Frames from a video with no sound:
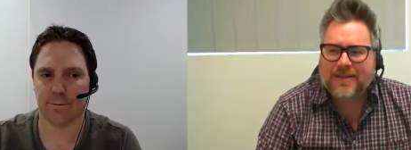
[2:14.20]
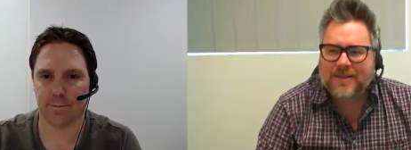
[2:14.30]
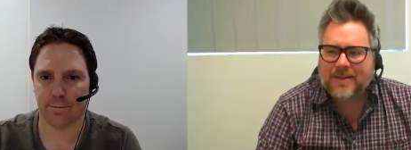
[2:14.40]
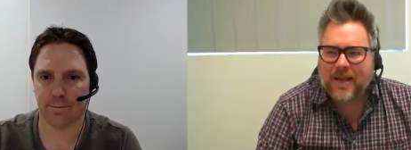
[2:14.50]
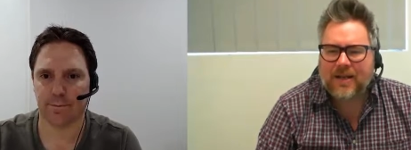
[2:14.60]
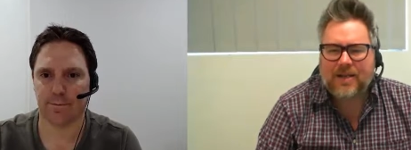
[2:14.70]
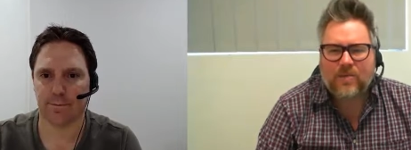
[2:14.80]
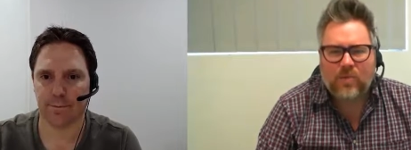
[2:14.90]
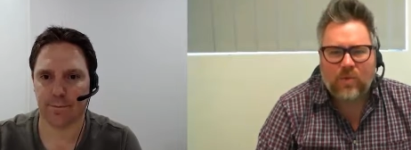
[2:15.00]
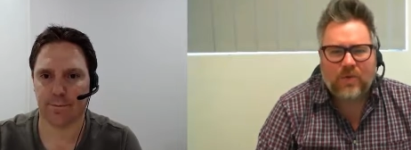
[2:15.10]
Speaker 1: exactly
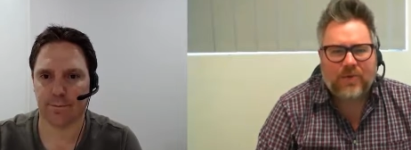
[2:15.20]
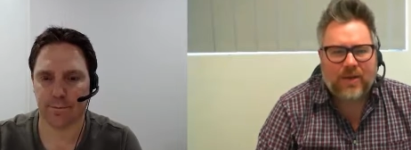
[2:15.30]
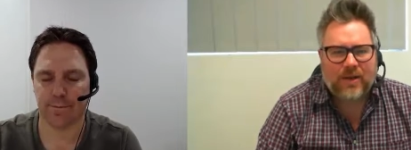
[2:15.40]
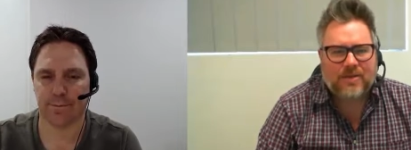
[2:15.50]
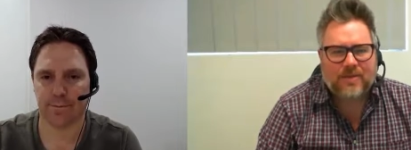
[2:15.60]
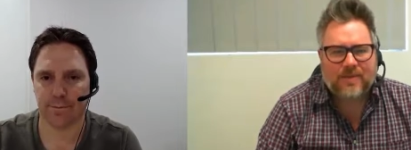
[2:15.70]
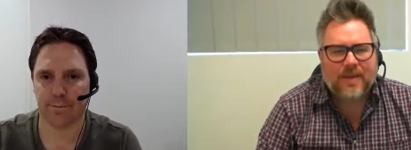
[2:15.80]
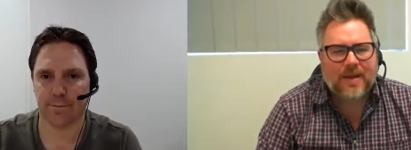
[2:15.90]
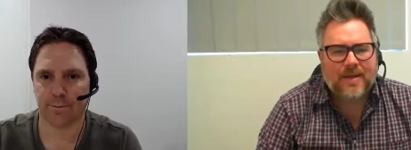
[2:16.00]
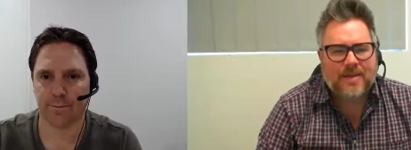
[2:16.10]
what that actually
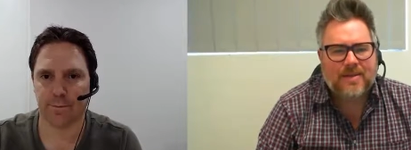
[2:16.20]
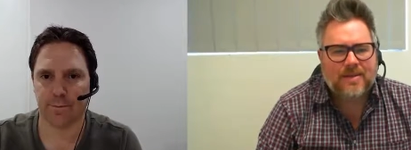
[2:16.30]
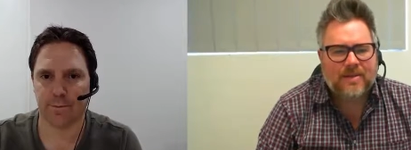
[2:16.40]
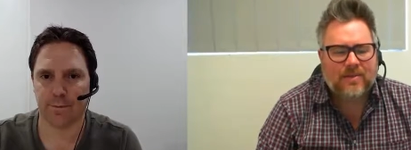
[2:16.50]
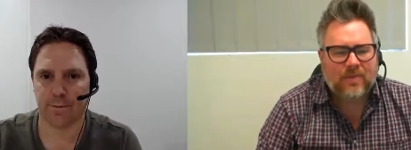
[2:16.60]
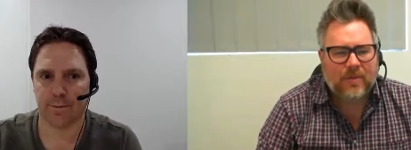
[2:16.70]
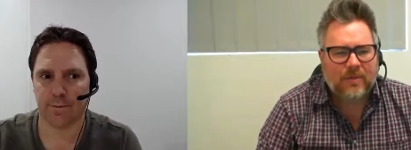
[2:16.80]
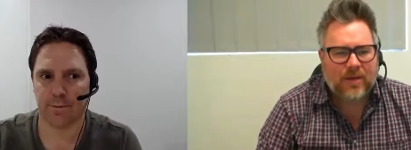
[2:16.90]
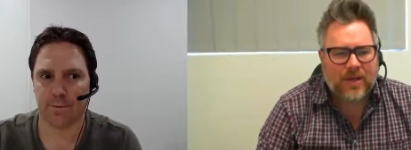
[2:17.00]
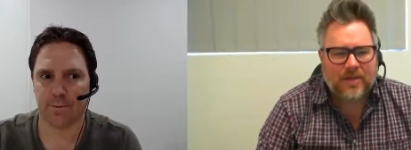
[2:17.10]
means and
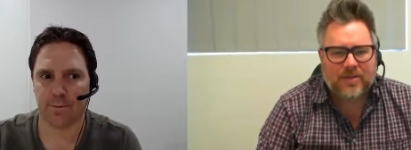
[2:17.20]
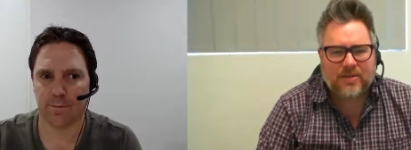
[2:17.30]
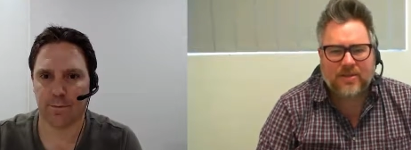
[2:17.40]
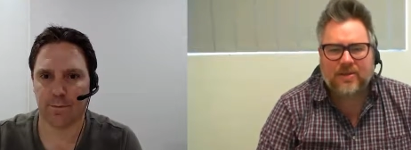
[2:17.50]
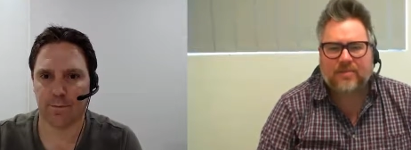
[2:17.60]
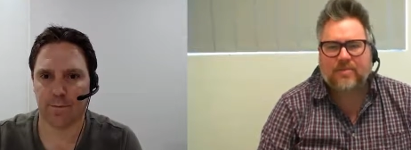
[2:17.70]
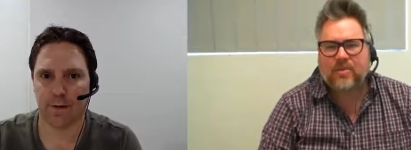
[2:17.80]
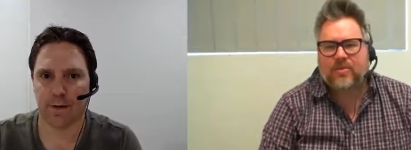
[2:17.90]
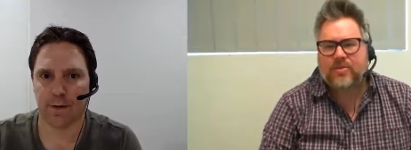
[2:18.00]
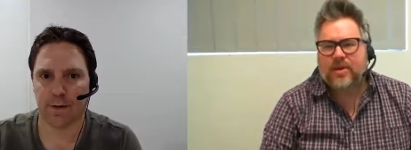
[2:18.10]
ramifications in
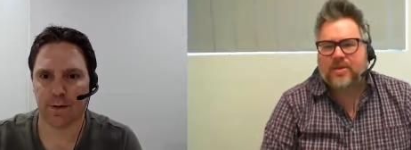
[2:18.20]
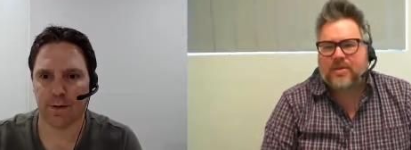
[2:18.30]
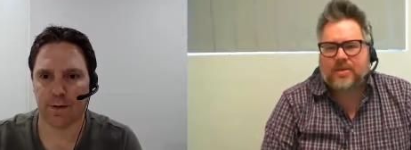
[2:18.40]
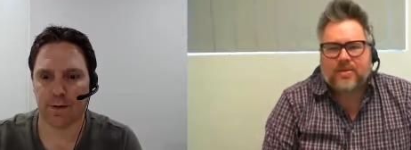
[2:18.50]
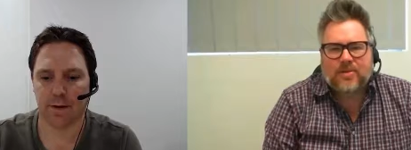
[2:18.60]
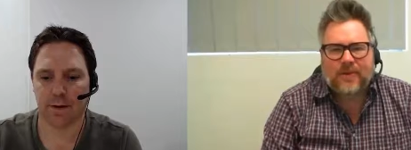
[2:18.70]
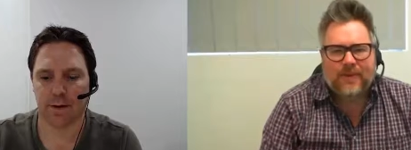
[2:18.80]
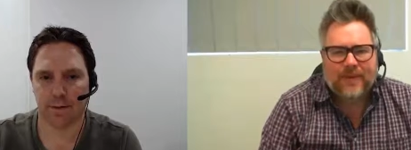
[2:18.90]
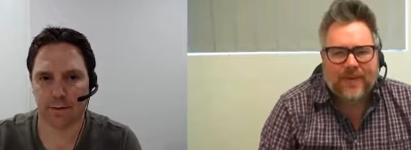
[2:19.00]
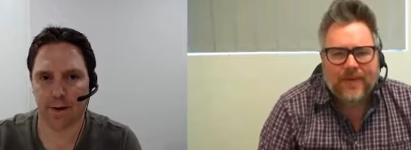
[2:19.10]
contracts, etc.?
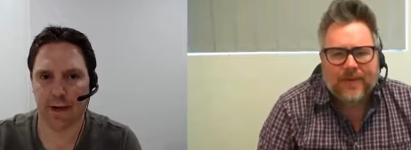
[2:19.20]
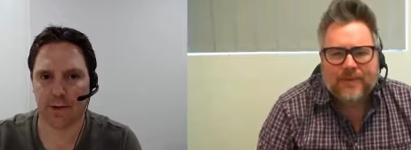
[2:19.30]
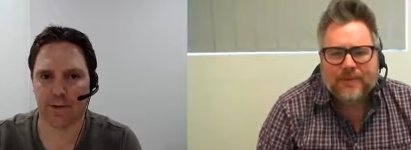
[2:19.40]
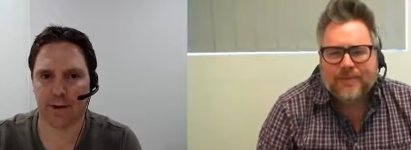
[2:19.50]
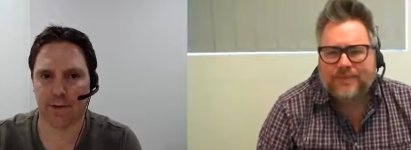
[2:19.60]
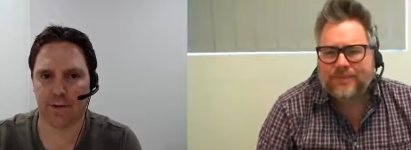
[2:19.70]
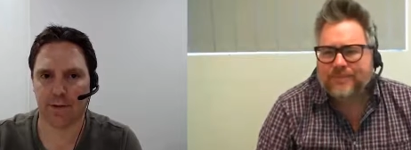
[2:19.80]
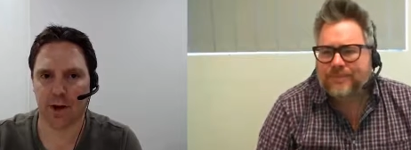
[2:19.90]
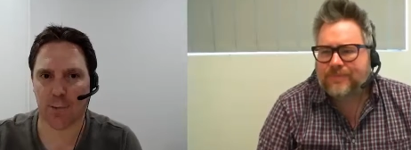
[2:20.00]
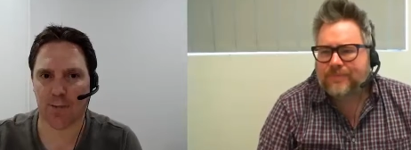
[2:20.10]
Speaker 2: Yeah, so, so
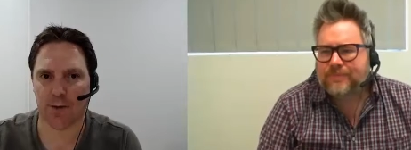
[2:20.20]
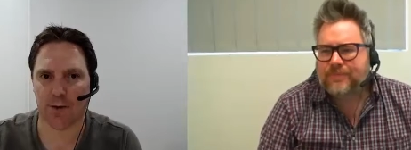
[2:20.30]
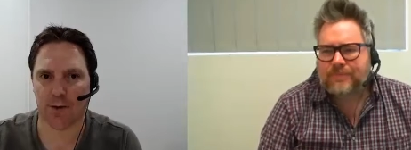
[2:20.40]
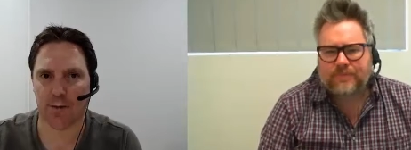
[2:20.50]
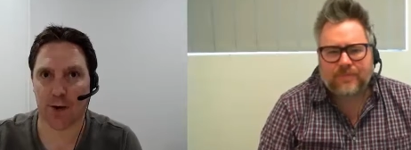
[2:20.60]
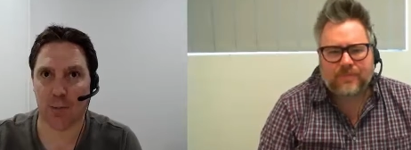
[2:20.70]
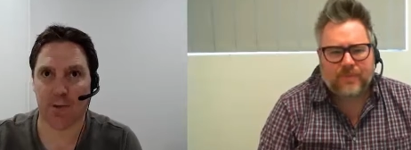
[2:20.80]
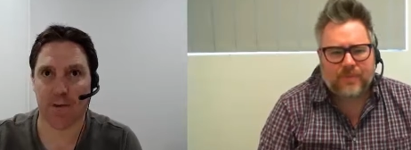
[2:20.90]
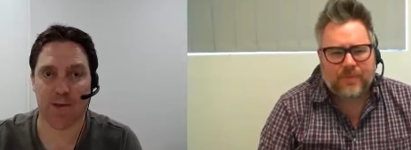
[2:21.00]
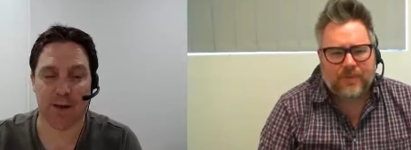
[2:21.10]
time's, time
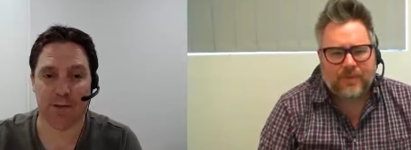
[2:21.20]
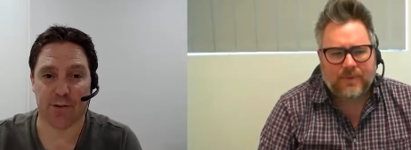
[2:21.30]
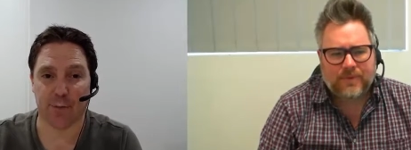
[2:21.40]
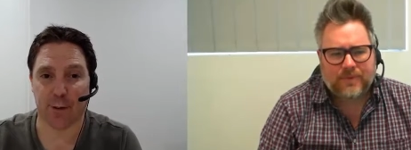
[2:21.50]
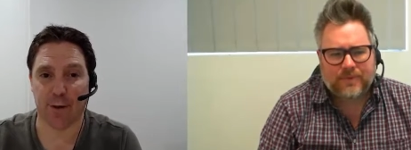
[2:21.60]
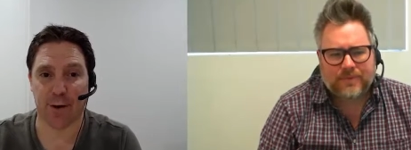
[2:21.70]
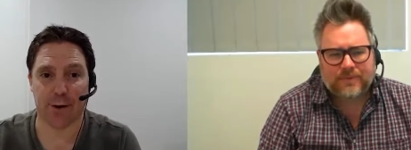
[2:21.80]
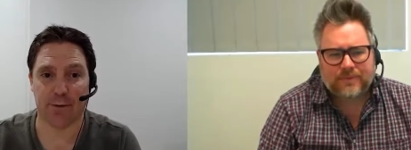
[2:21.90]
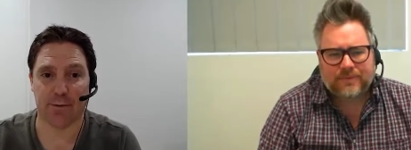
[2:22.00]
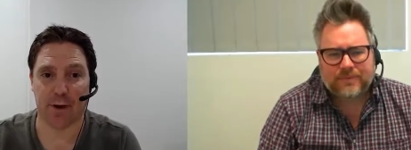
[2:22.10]
is of the essence. You've probably heard
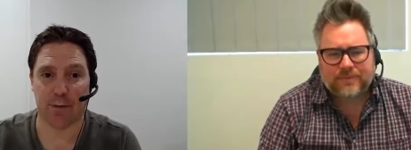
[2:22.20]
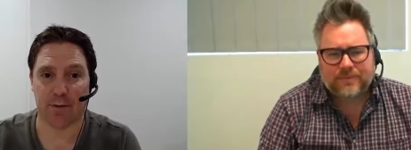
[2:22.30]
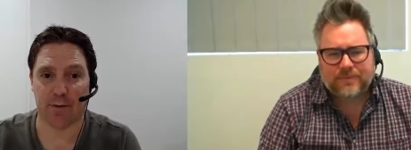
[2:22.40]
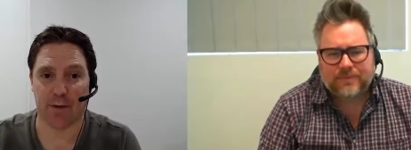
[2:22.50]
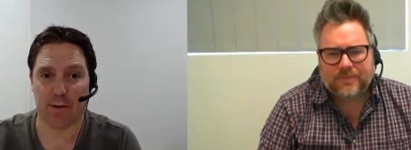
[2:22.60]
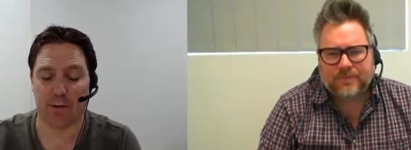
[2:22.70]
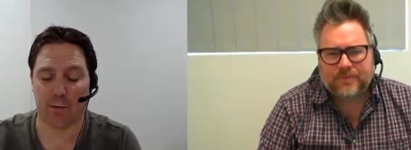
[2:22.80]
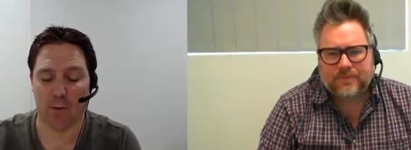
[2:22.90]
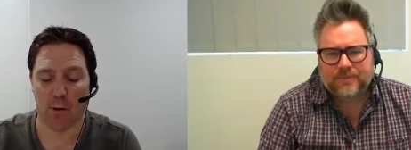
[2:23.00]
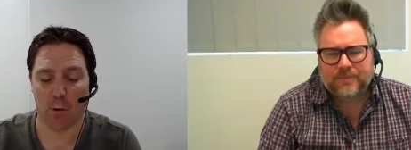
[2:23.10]
it, you know, it, it's
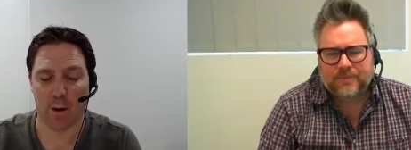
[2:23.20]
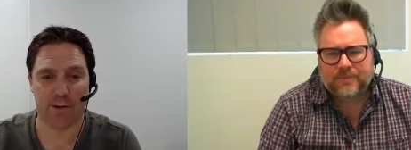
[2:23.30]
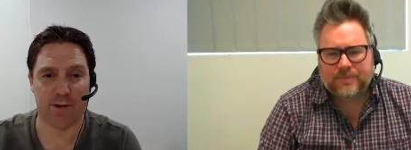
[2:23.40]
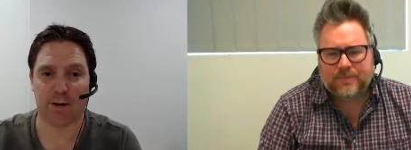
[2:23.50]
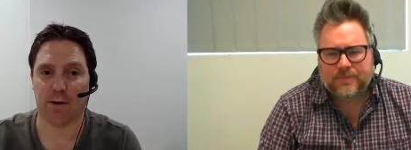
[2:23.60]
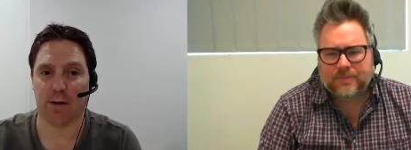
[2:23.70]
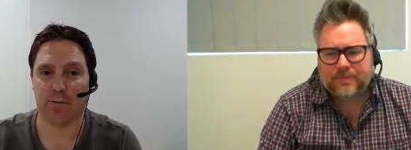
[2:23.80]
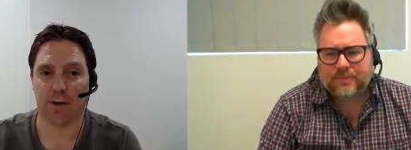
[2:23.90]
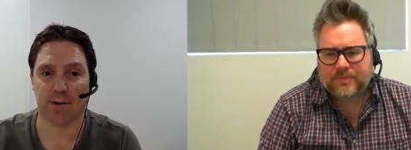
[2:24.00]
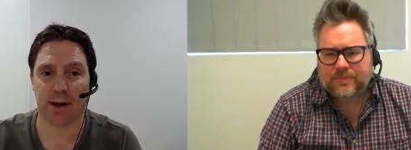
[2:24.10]
always in
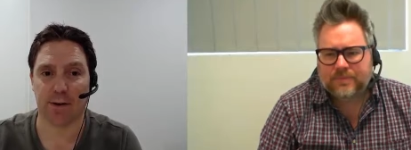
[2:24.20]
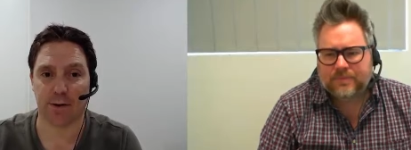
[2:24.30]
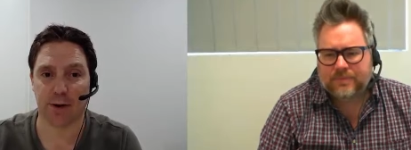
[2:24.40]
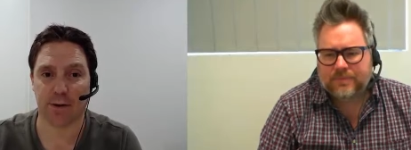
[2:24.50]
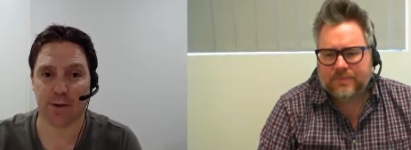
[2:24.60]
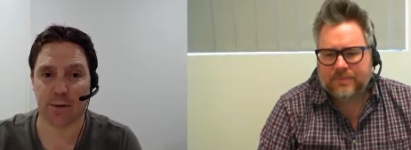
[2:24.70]
real estate contracts in